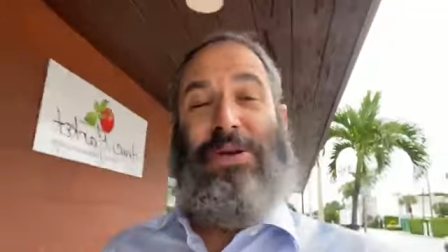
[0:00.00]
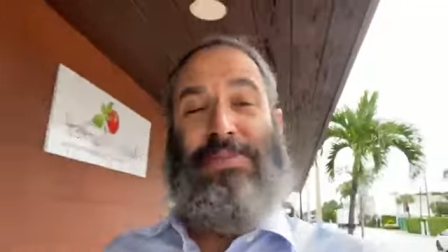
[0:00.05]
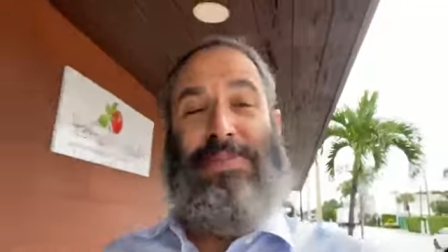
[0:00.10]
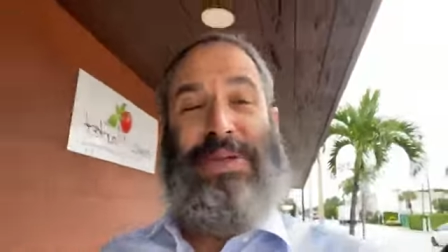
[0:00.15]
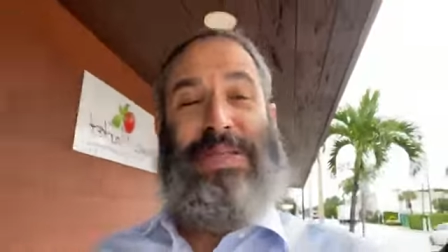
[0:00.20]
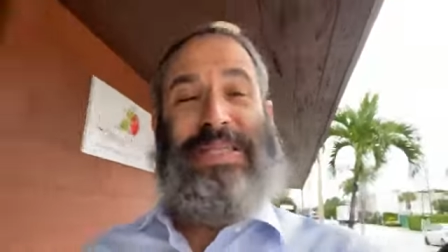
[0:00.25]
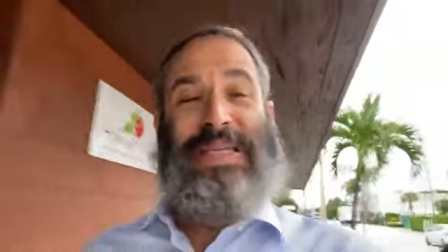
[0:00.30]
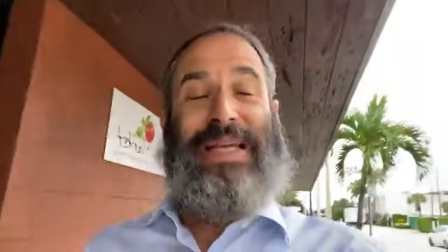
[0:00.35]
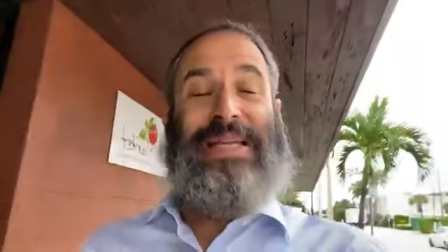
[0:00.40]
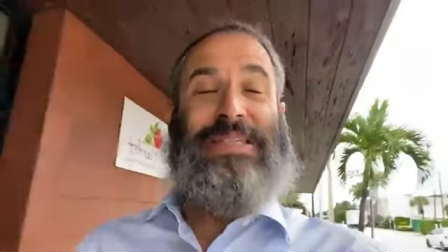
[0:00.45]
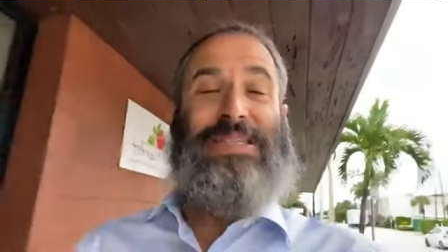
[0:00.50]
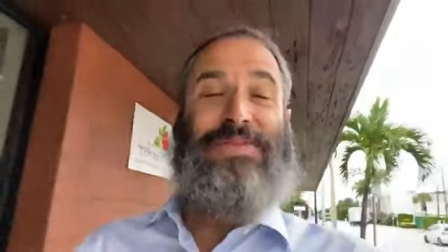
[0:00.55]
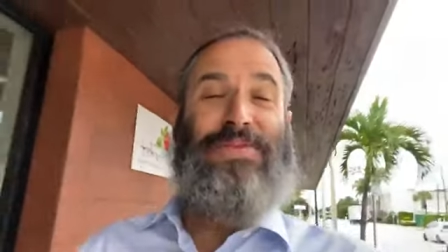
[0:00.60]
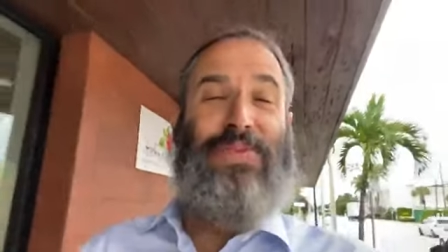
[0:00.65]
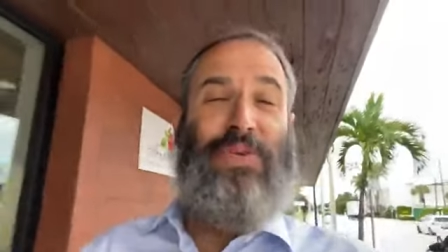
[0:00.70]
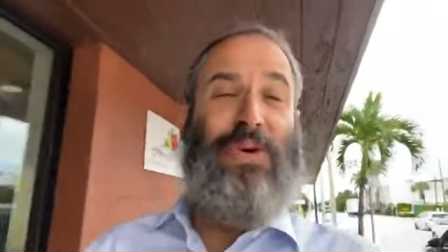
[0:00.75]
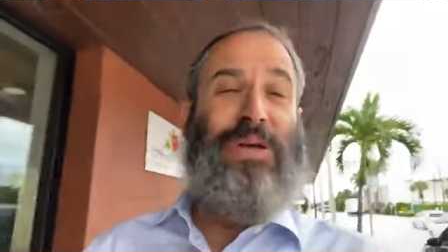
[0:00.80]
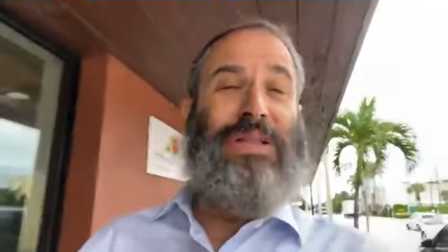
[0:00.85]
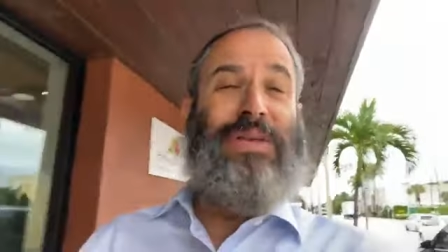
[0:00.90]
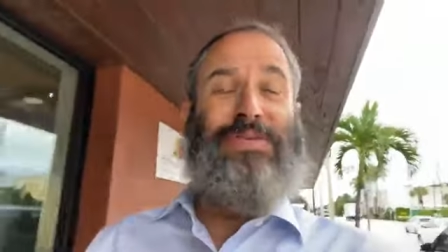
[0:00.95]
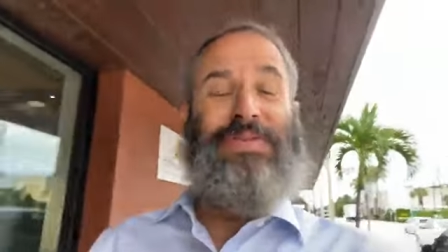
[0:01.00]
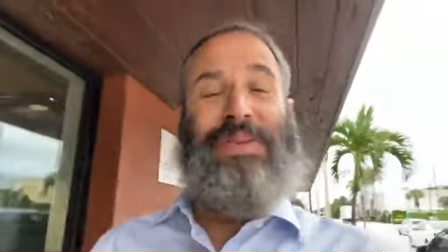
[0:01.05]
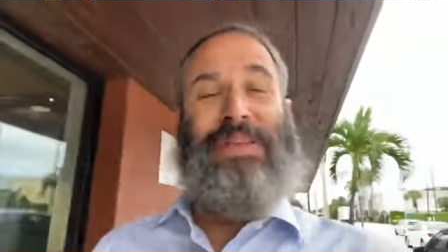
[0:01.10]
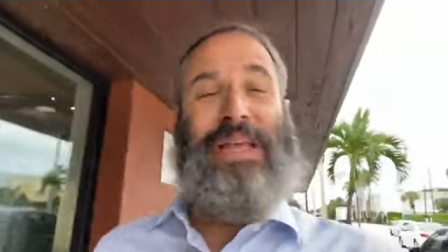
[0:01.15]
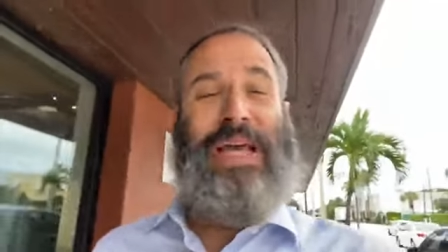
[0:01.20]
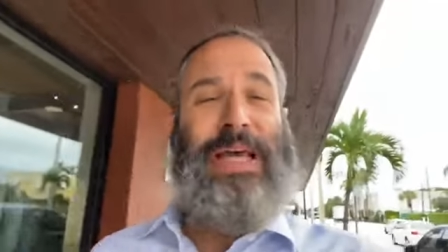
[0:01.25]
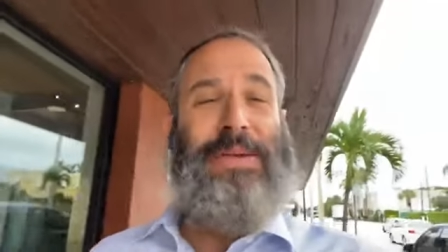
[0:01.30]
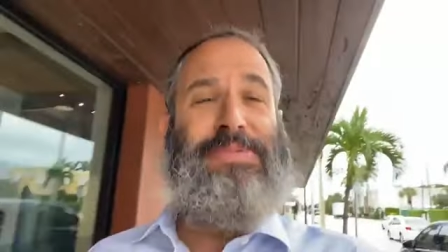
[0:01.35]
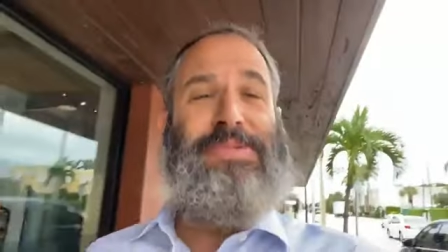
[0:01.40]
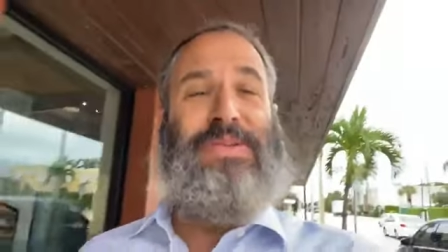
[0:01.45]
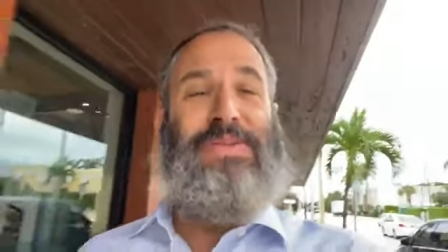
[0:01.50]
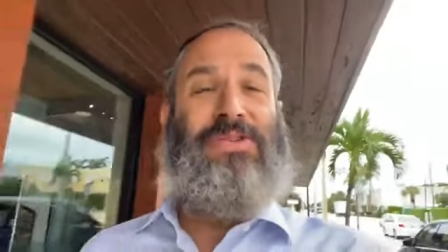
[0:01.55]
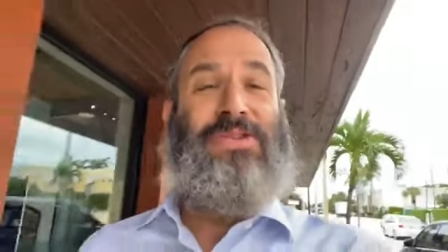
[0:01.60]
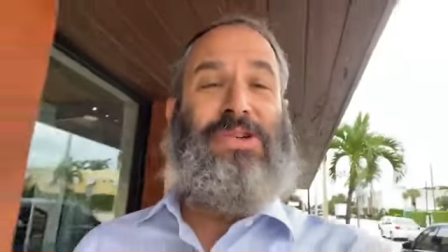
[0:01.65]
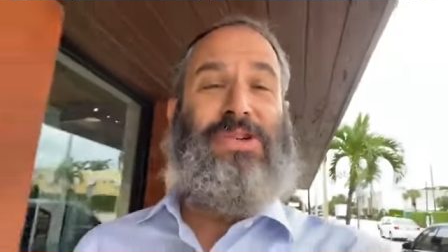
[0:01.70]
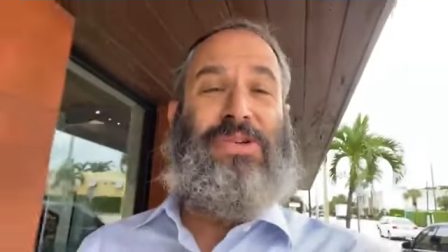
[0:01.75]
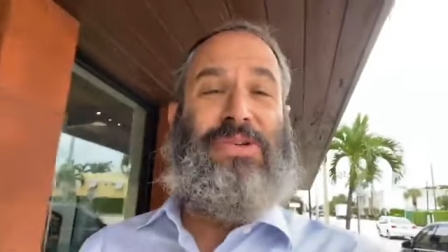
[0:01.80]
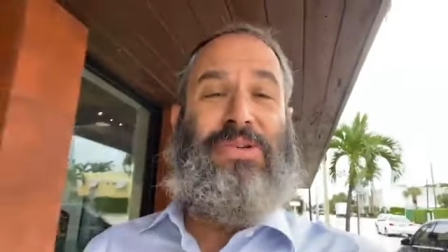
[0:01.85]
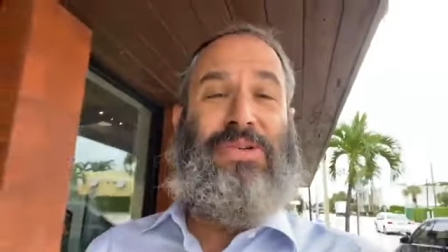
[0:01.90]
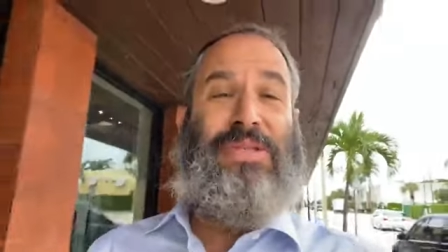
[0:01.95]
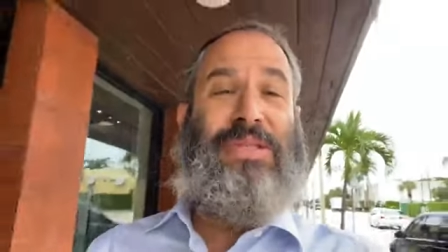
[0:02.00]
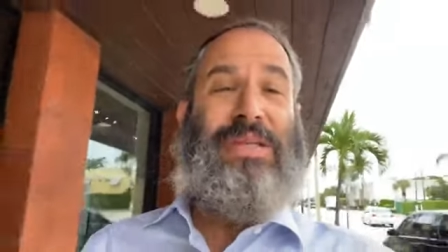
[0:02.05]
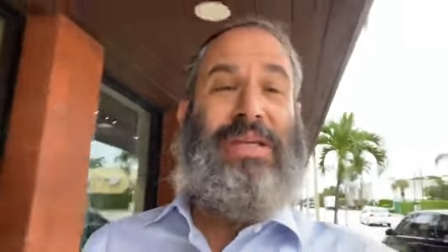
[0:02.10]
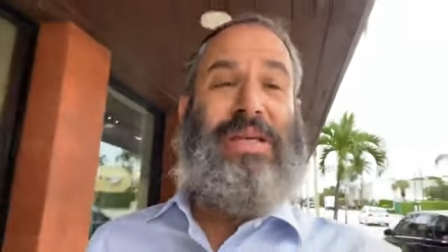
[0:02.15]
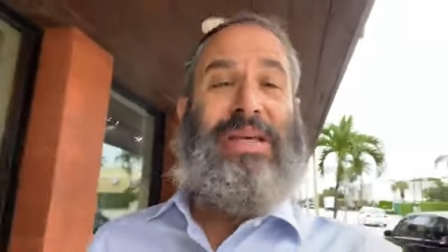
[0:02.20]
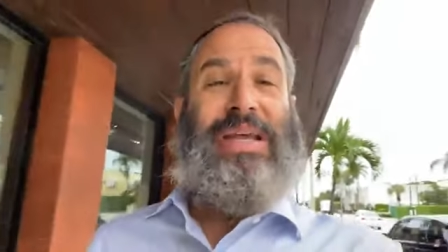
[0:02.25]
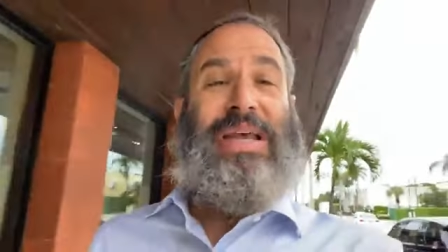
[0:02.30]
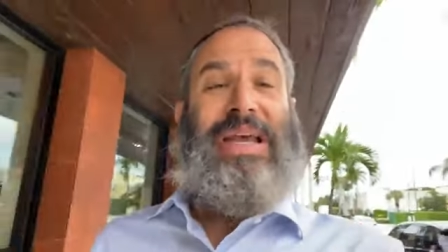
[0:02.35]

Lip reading: represents four different types of Jews